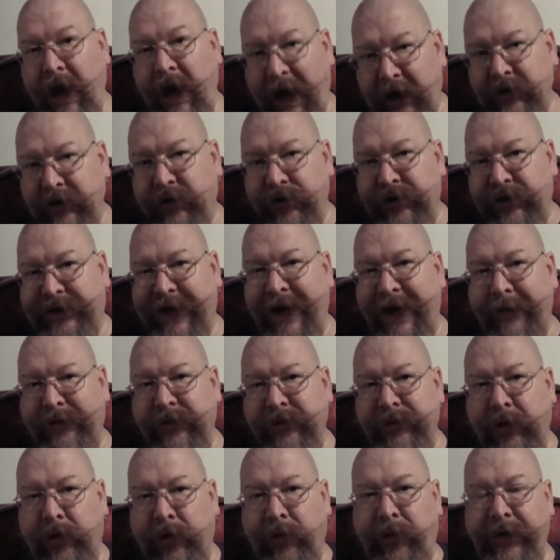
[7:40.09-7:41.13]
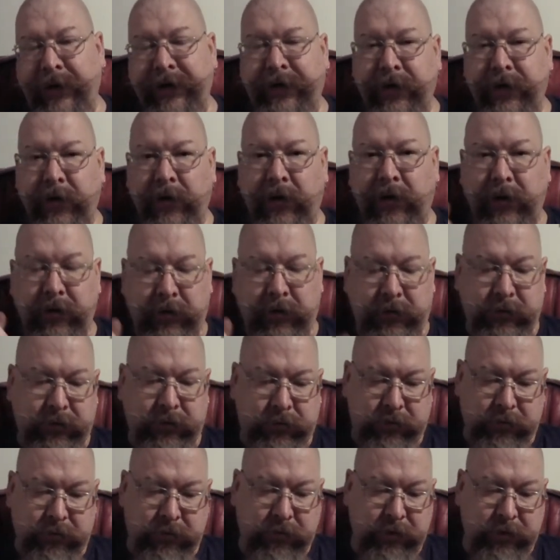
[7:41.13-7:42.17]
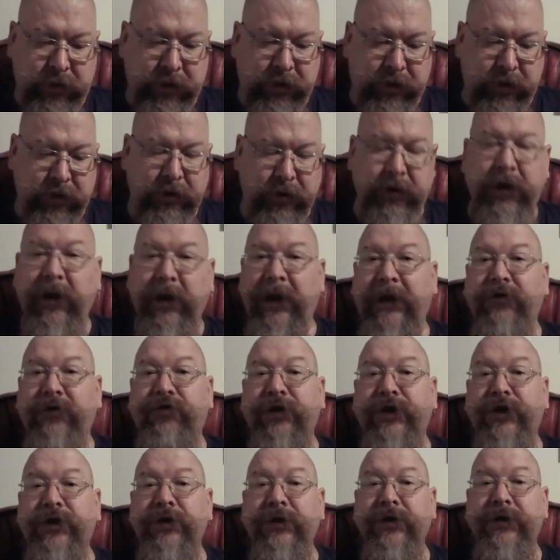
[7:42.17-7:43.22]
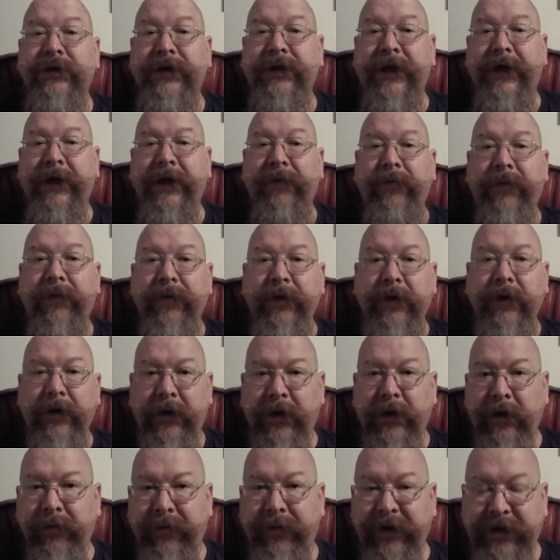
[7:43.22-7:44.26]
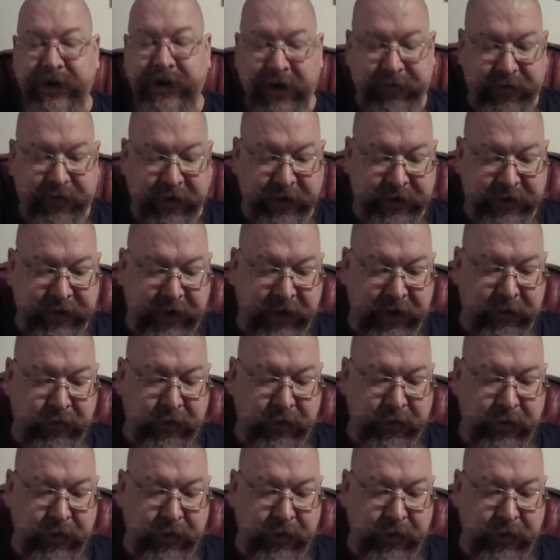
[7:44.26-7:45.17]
and just taped them up with electrician's tape, PTFE tape,